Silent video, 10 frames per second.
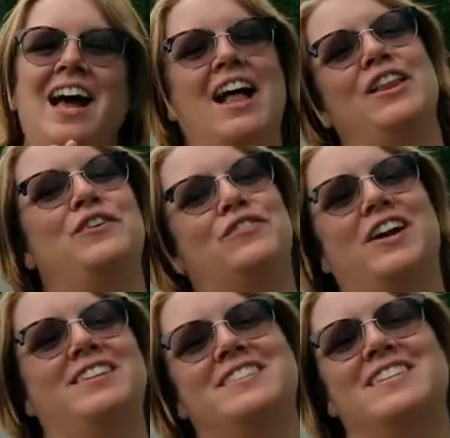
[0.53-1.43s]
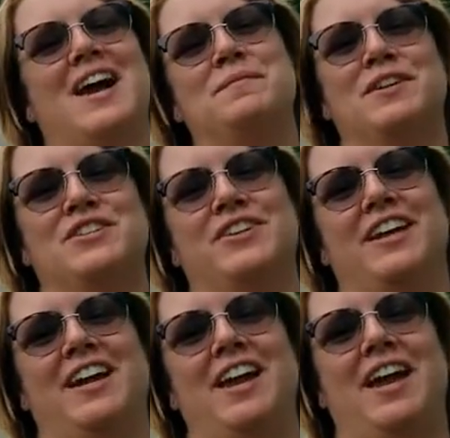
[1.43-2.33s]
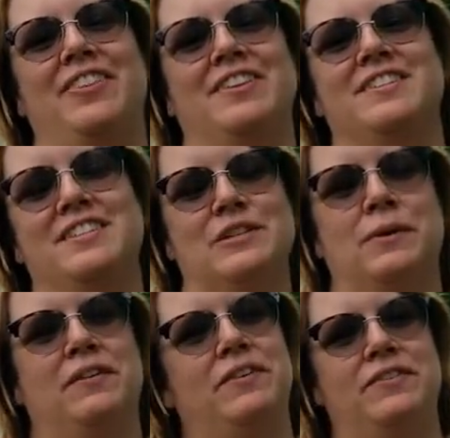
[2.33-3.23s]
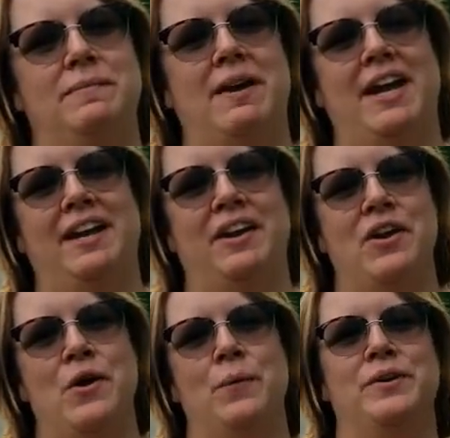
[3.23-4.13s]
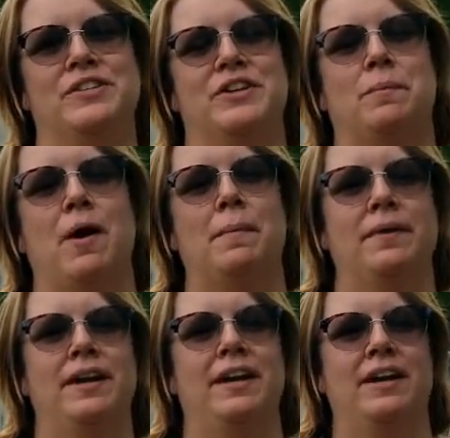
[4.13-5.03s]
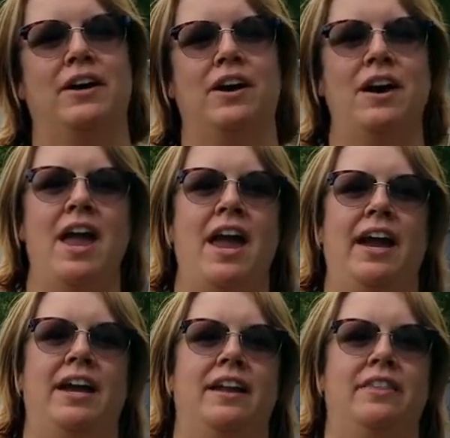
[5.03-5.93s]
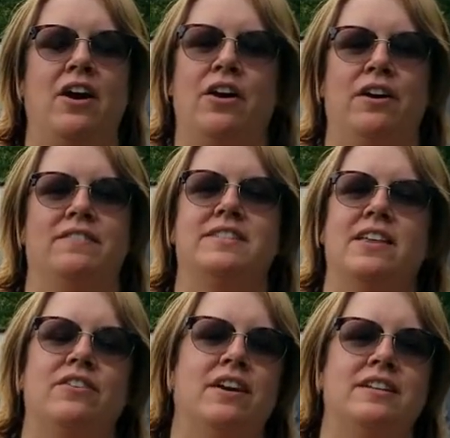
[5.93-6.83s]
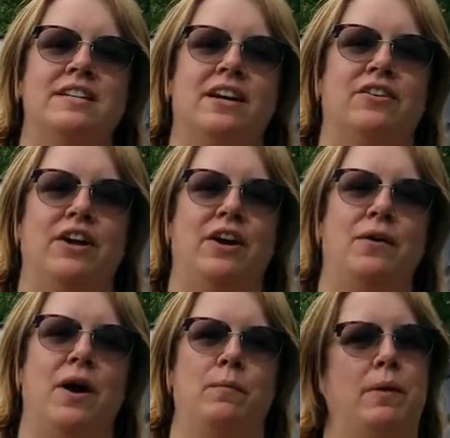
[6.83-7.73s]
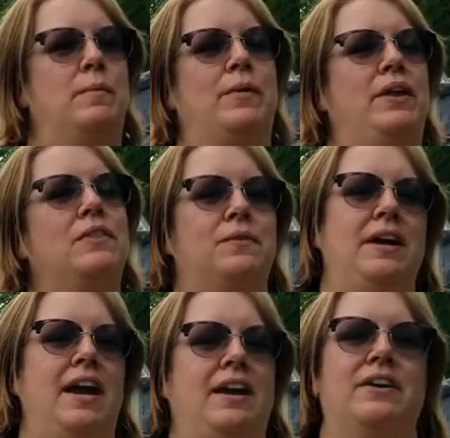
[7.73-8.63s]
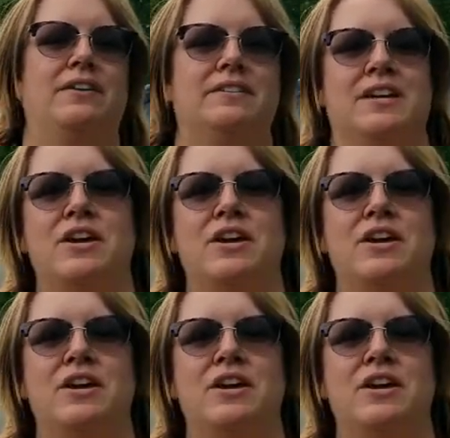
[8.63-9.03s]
Hello friends, I'm Katrina and this is 2050 Maine, which is our property here in the heart of southern Ontario on 1.3 acres.